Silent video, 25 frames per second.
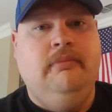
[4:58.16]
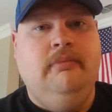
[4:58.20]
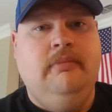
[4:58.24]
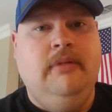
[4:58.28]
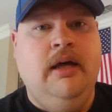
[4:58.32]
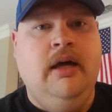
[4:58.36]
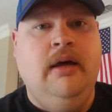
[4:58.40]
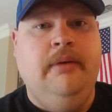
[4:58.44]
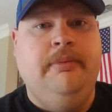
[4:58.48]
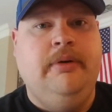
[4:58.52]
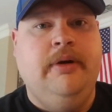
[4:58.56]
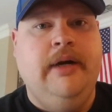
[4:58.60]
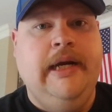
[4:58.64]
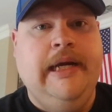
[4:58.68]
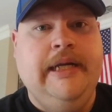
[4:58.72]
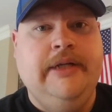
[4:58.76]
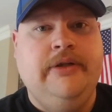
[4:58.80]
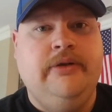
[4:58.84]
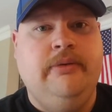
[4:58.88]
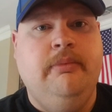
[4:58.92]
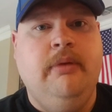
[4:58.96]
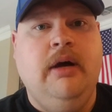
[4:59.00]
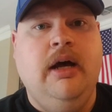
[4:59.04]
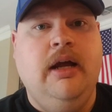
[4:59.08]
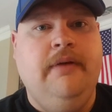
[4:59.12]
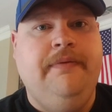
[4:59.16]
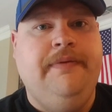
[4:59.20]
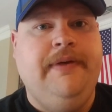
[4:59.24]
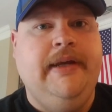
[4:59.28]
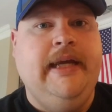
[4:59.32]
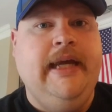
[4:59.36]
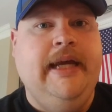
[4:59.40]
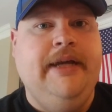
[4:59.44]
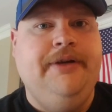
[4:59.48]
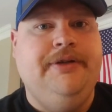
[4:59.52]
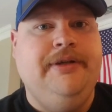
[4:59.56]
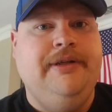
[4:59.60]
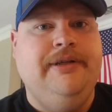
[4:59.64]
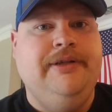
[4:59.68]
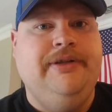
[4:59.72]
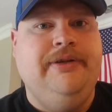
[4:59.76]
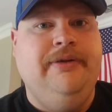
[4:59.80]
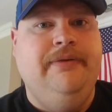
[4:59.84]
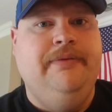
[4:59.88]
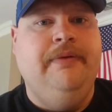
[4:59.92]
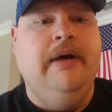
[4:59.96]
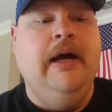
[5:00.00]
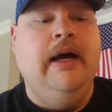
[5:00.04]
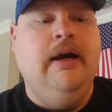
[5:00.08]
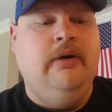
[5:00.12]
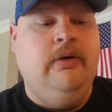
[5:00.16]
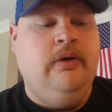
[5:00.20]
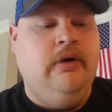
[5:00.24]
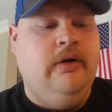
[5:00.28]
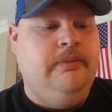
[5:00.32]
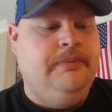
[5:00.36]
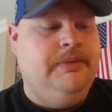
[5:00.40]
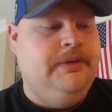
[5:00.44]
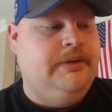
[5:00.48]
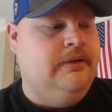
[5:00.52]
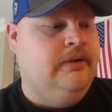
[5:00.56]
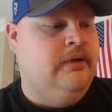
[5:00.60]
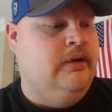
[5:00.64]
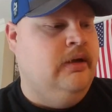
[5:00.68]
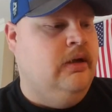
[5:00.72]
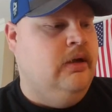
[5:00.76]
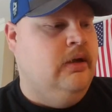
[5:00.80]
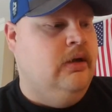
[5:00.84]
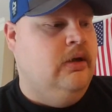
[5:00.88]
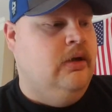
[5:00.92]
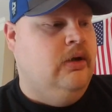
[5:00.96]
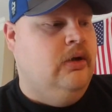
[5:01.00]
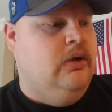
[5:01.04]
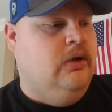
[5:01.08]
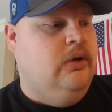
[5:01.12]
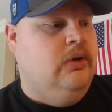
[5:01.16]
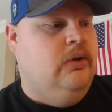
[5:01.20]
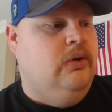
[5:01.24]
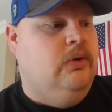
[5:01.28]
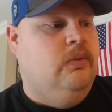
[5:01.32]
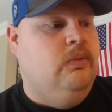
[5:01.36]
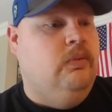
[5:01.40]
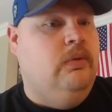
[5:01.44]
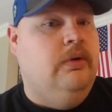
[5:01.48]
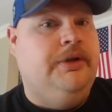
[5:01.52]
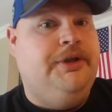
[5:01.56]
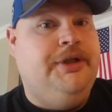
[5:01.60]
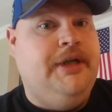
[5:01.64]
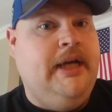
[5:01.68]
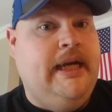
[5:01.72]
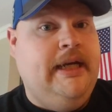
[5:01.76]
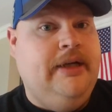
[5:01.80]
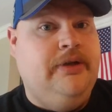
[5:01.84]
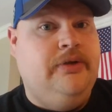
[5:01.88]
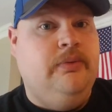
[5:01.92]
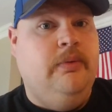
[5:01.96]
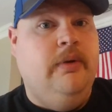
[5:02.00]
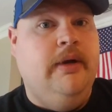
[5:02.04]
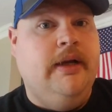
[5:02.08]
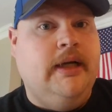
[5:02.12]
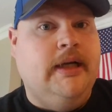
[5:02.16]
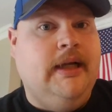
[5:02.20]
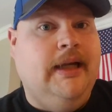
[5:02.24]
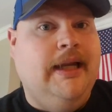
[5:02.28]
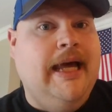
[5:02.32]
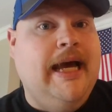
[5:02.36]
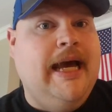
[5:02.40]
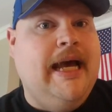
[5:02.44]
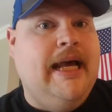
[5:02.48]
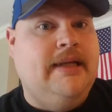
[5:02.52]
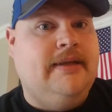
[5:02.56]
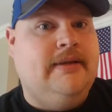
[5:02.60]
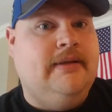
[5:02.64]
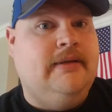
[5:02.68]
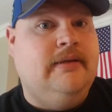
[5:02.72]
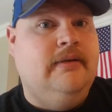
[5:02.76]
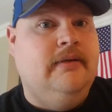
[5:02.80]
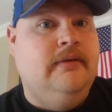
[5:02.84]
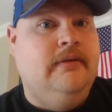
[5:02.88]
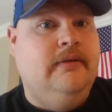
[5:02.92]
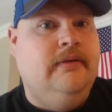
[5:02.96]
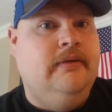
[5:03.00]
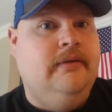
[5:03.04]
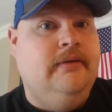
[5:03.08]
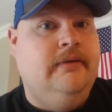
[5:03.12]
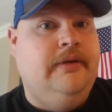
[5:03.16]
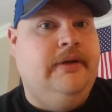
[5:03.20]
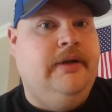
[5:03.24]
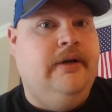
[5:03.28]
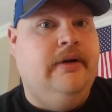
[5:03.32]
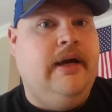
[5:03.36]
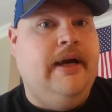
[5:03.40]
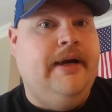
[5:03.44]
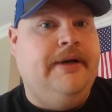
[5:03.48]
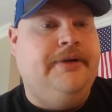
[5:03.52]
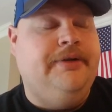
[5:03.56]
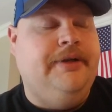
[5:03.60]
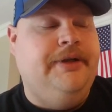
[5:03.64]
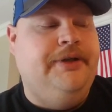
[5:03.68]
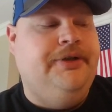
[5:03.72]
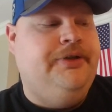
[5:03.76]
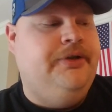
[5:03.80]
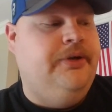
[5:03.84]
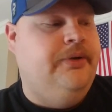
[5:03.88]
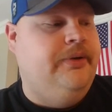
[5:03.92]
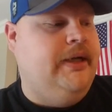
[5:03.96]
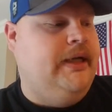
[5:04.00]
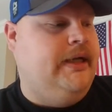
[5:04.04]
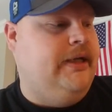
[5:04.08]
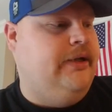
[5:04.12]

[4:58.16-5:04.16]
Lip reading: upgrades or modifications to firearms will change what class you're actually shooting,